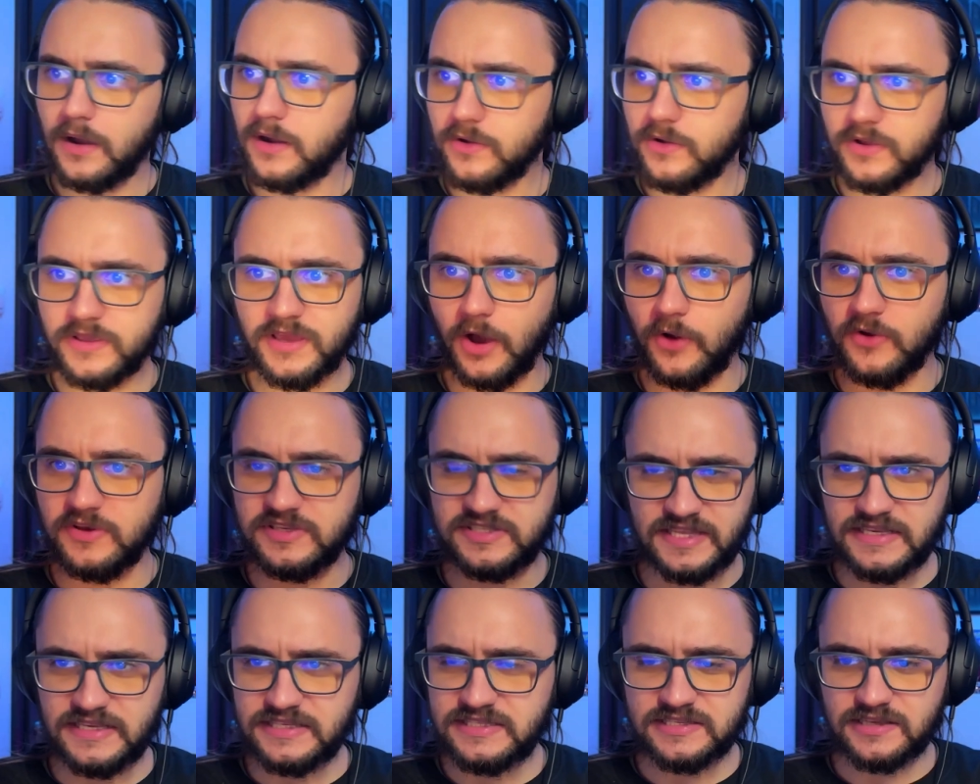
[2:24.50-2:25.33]
Yo, is
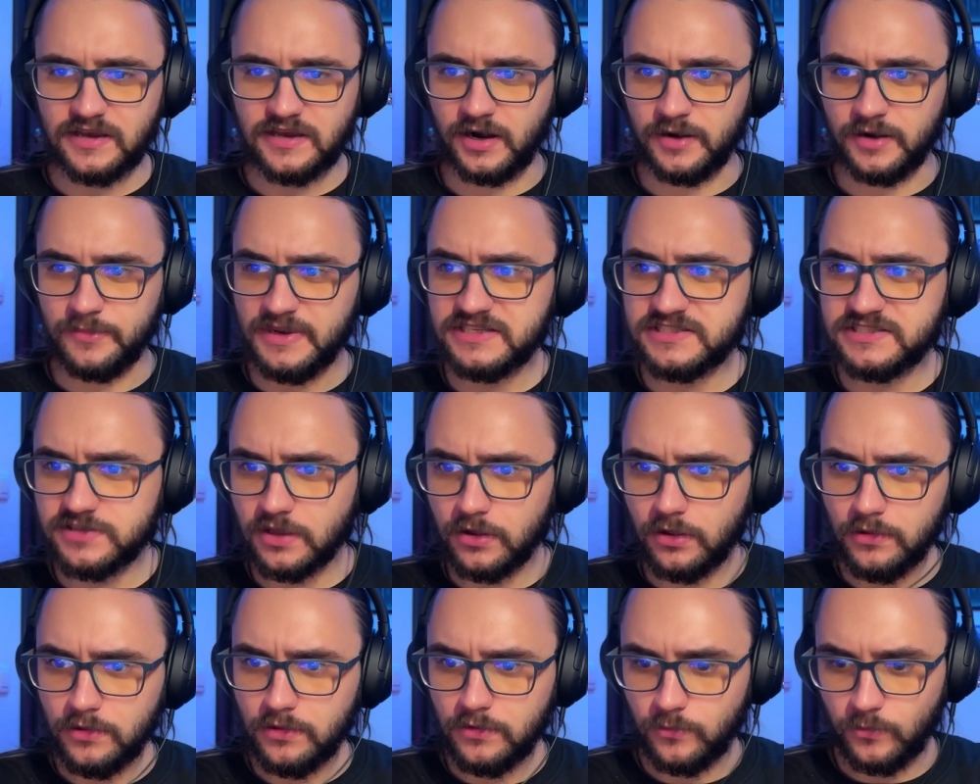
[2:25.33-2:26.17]
this
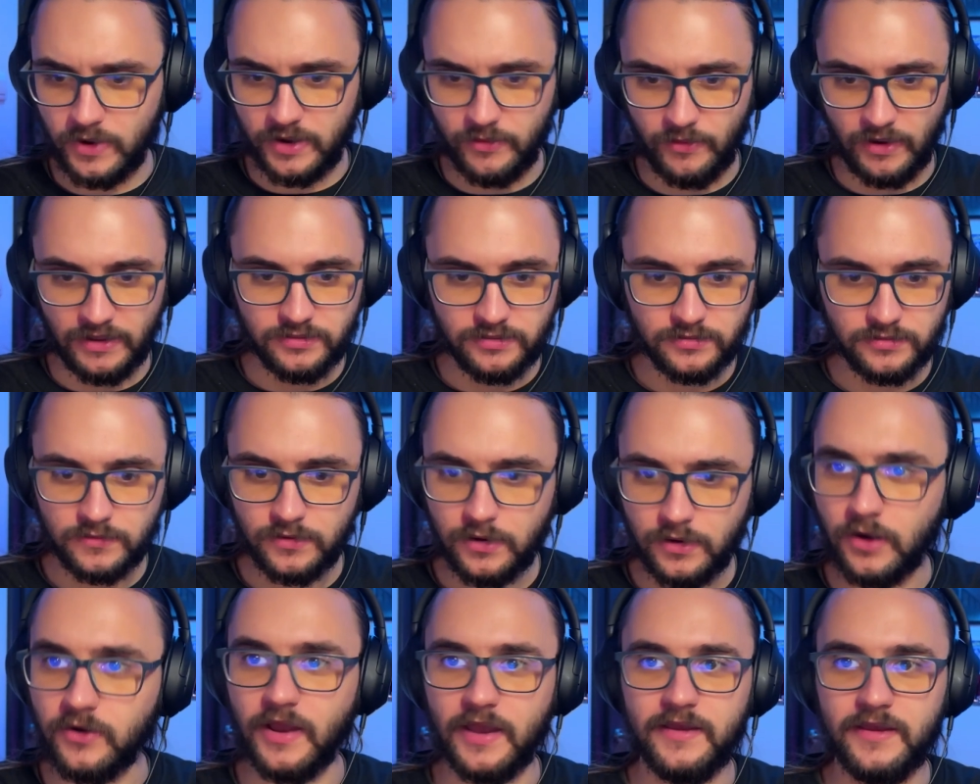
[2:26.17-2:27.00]
Erminsoul? Wait, what?
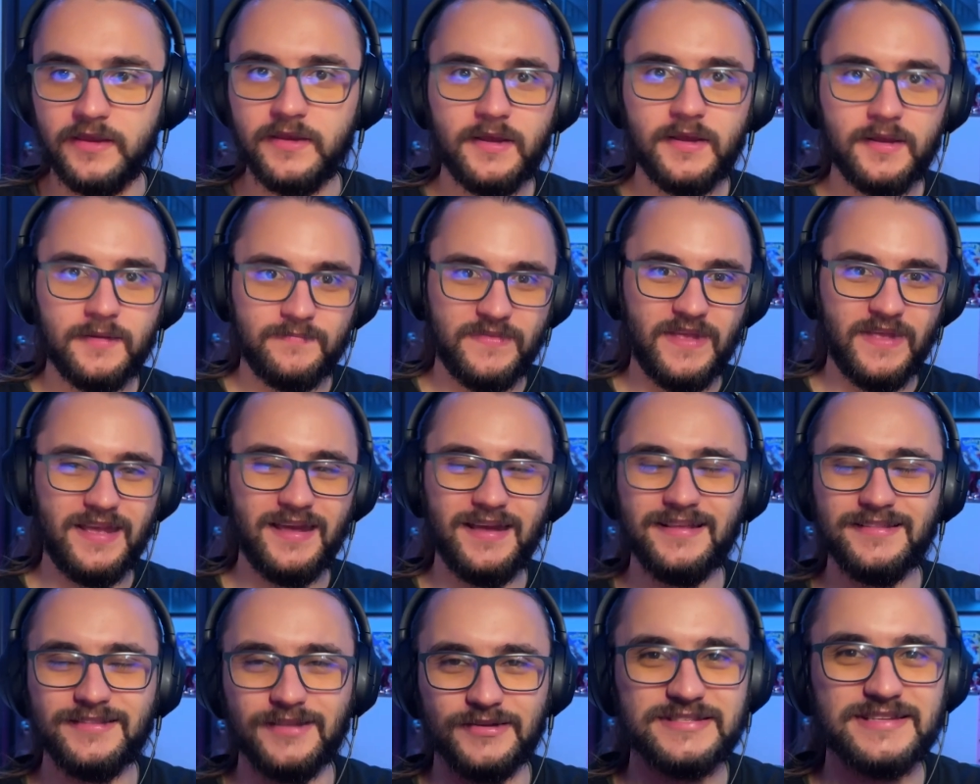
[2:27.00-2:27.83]
Okay,
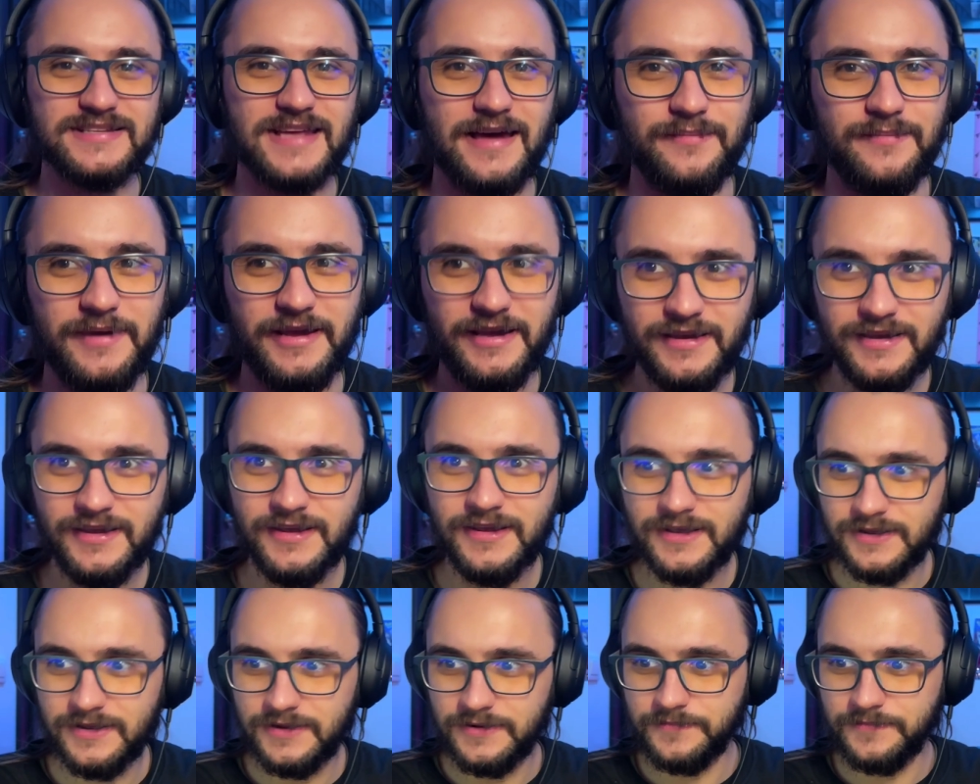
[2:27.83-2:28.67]
don't scare me.